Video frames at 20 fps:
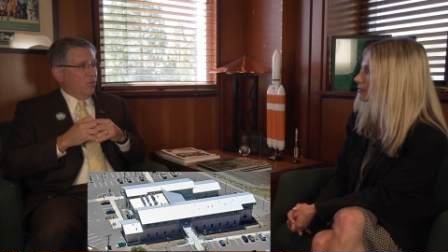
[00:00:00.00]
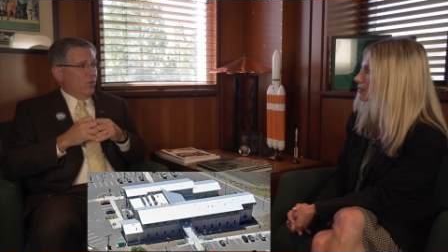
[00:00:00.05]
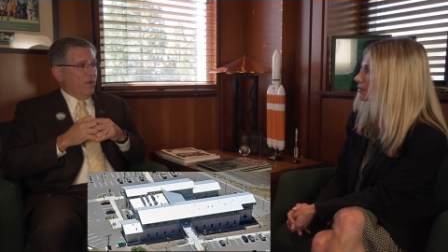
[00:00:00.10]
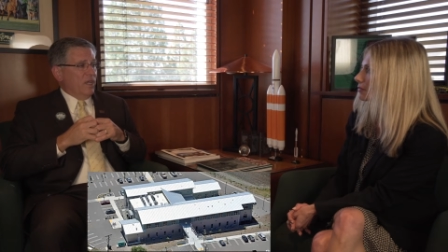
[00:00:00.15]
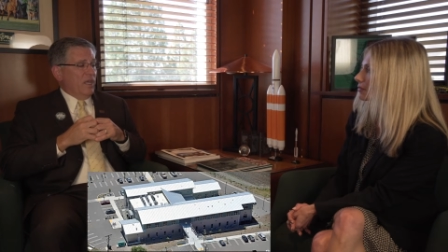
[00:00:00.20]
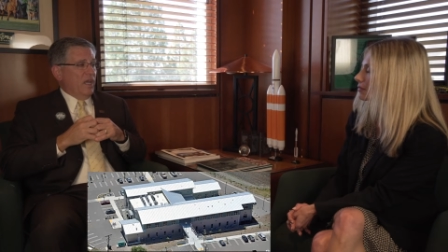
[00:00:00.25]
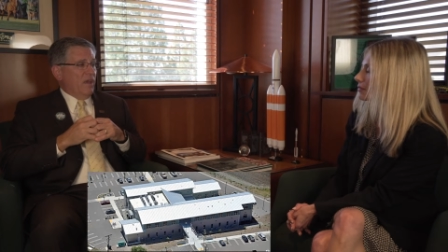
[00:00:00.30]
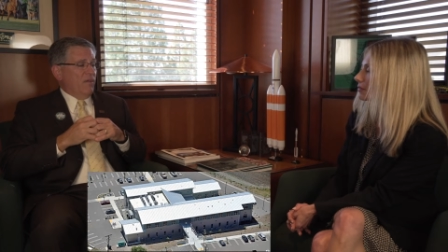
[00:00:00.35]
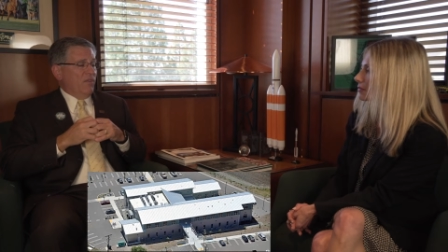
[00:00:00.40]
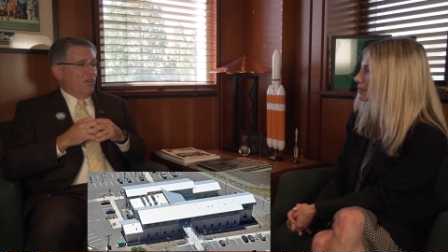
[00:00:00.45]

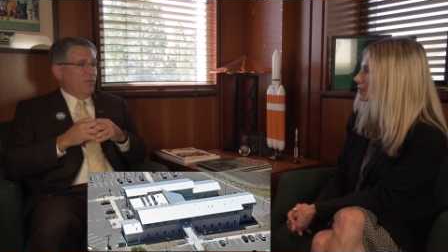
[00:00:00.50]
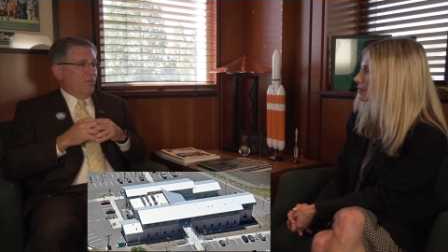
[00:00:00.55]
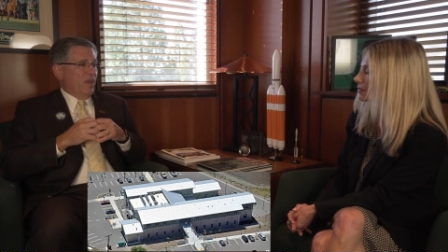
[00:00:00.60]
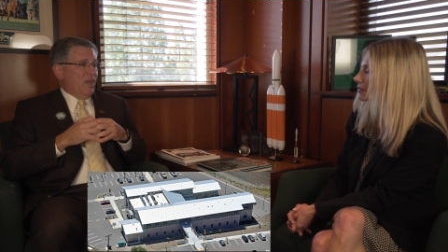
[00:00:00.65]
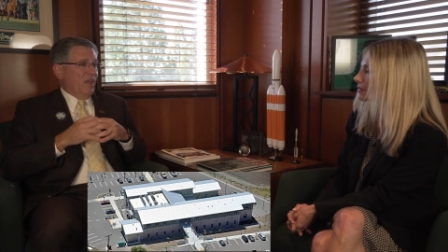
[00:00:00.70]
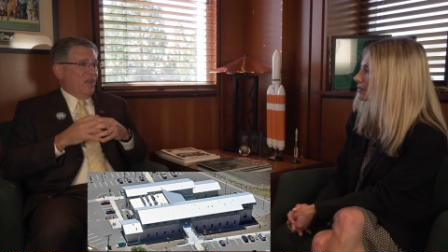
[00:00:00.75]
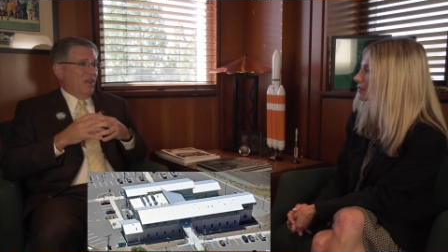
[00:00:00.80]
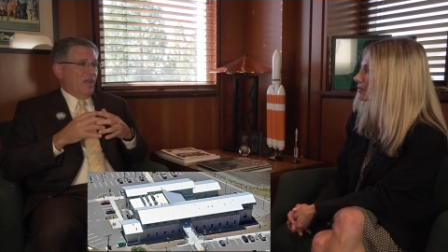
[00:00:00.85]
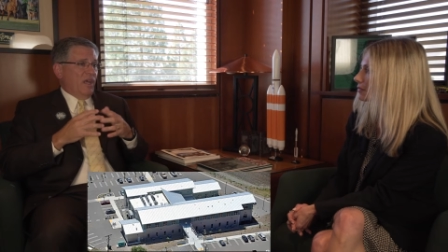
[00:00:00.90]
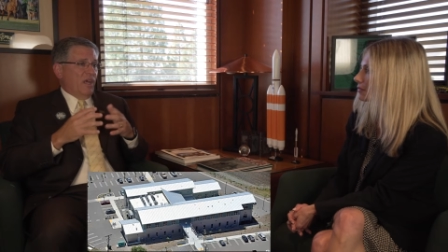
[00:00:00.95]
We have a
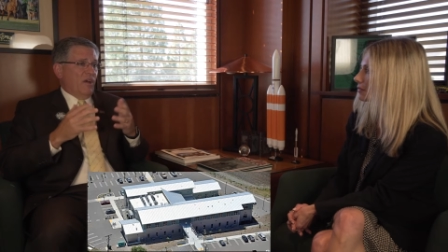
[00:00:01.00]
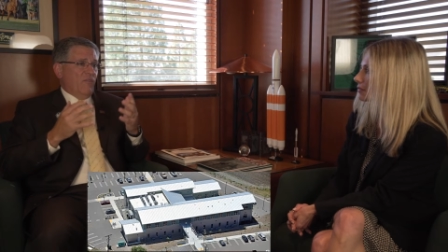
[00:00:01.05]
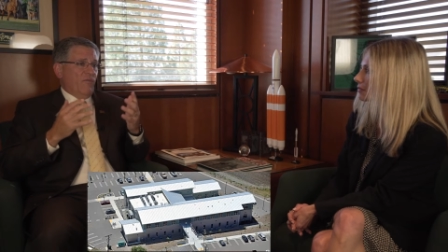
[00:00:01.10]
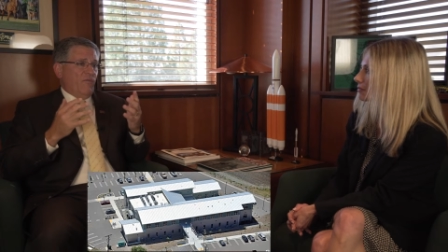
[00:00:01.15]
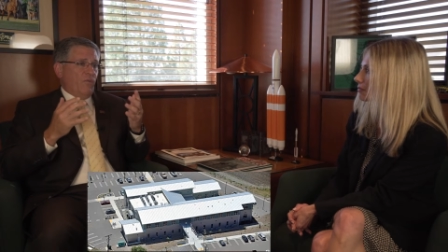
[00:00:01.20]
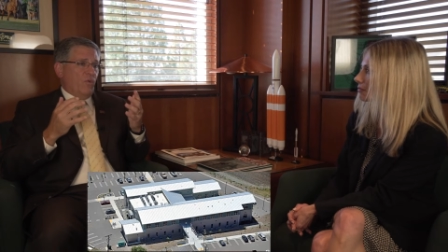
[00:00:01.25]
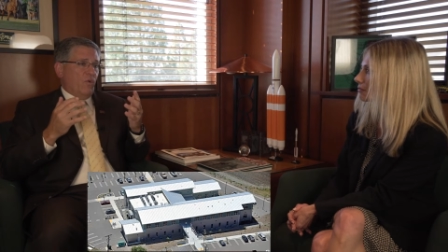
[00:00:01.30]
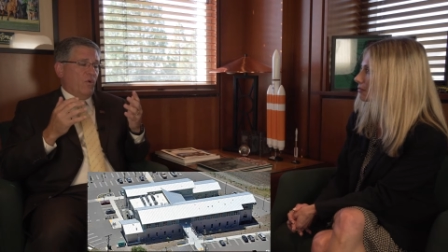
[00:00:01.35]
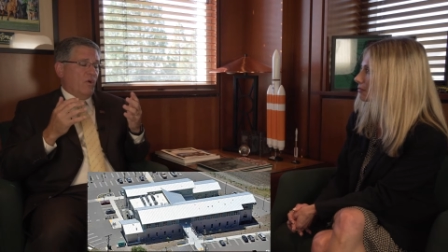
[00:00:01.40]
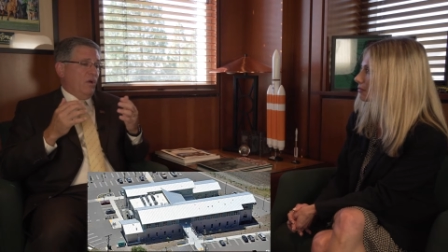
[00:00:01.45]
demand now
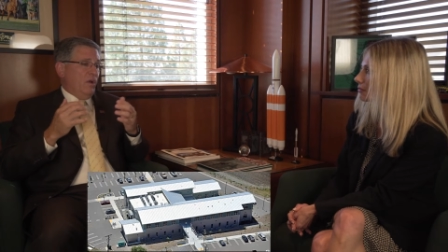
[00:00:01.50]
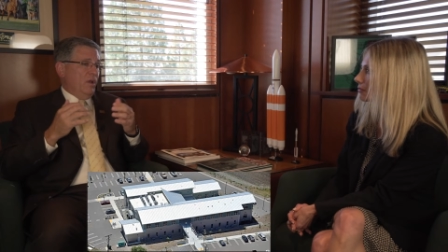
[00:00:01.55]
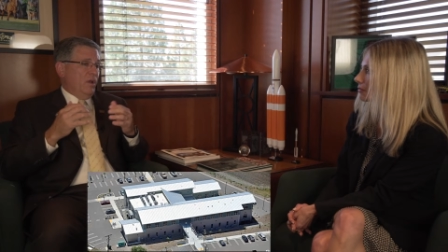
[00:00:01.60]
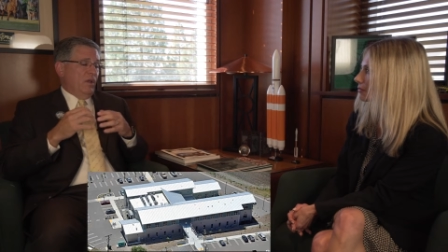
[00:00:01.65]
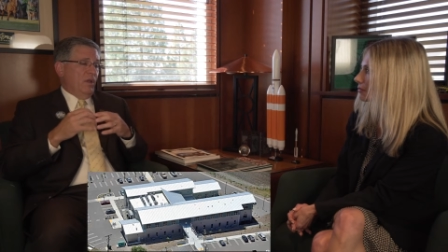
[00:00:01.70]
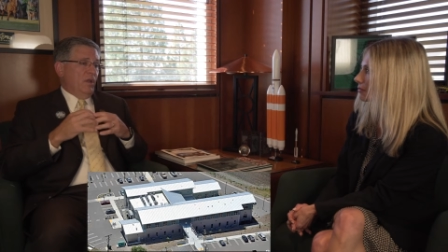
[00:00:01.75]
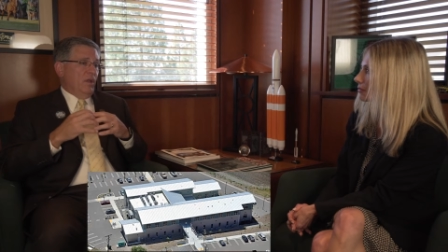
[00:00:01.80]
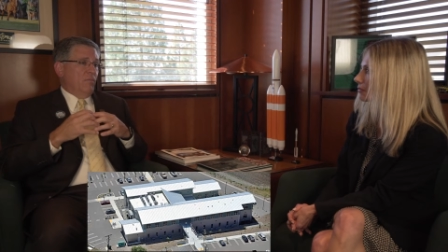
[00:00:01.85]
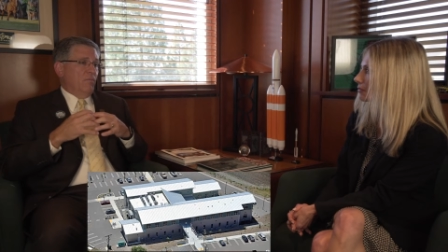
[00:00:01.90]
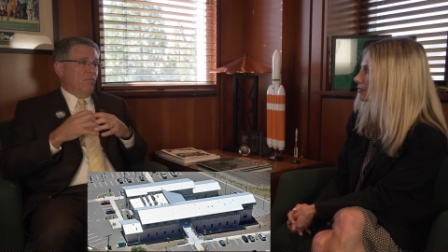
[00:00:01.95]
for
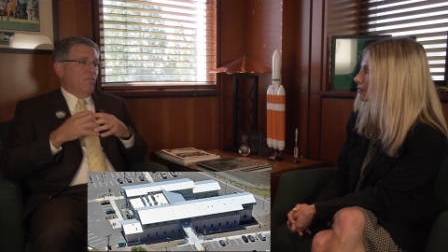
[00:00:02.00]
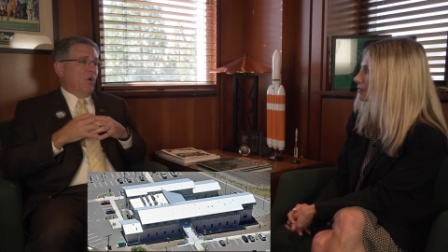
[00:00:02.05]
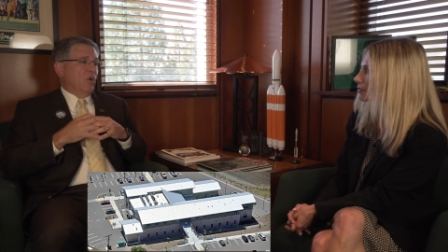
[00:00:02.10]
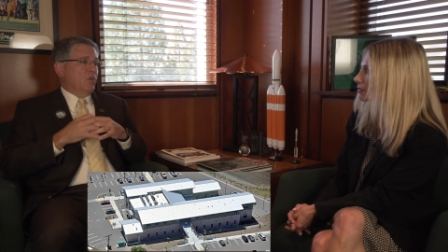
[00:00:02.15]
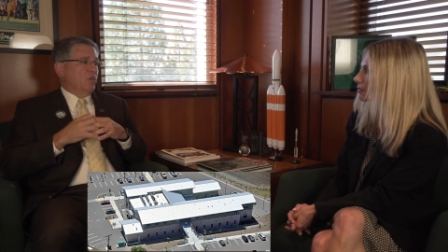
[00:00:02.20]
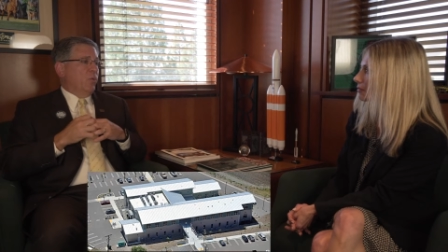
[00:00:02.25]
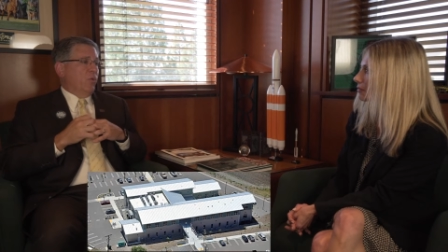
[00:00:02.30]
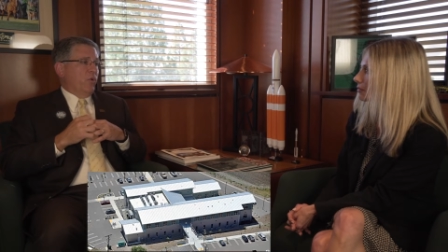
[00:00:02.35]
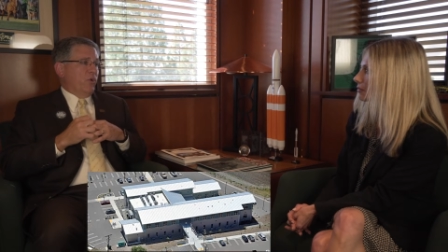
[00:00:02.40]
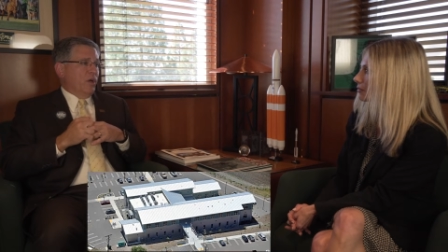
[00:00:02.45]

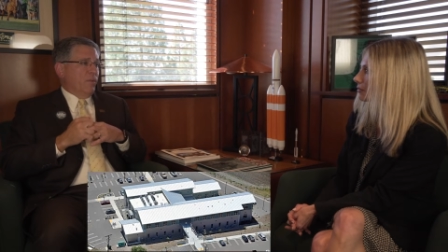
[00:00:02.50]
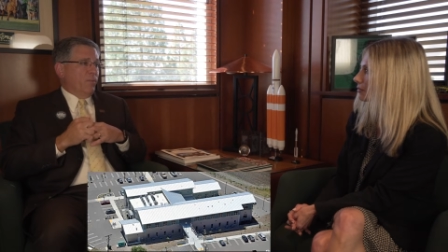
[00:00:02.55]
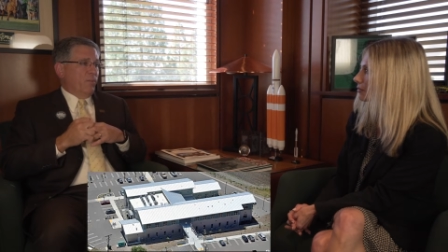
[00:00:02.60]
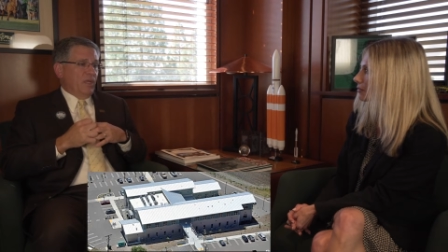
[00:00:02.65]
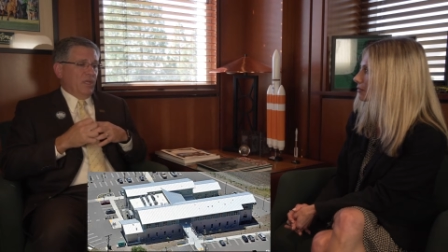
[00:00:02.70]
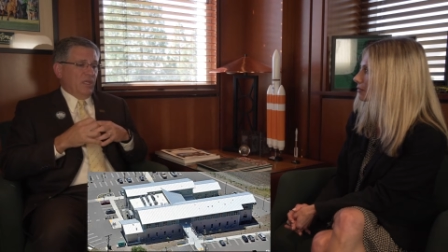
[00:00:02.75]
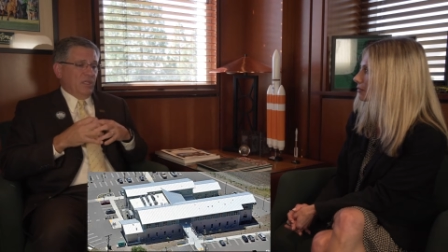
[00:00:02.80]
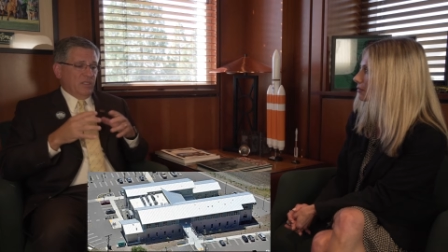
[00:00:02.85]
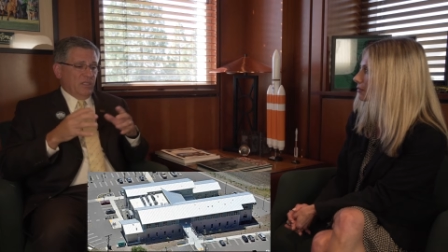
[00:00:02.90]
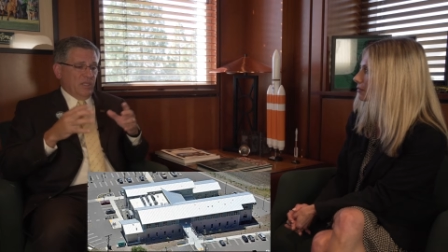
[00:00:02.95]
multiple
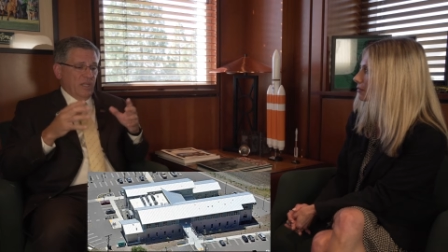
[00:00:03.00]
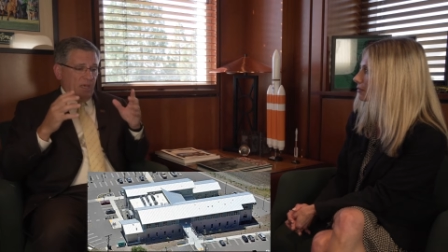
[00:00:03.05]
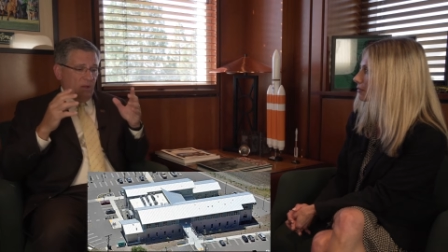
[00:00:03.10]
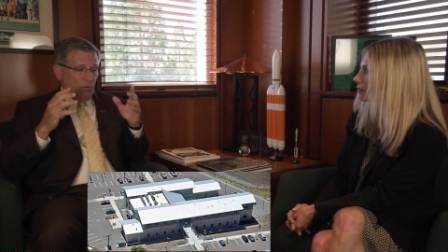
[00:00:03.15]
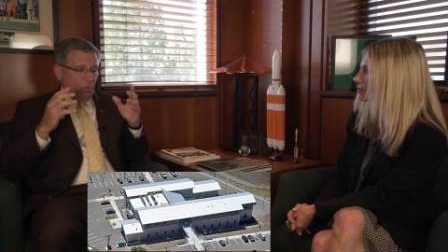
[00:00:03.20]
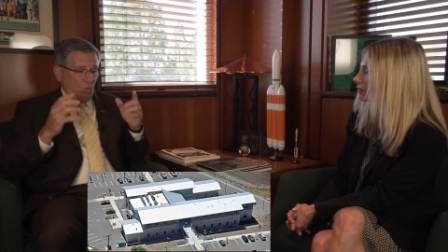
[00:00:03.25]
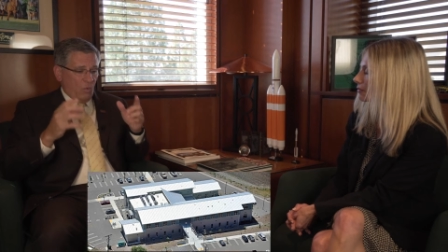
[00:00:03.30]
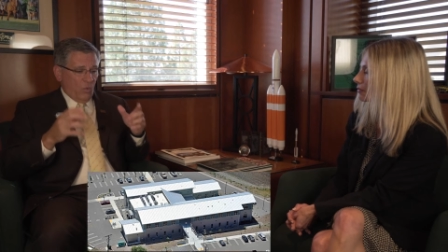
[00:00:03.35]
companies that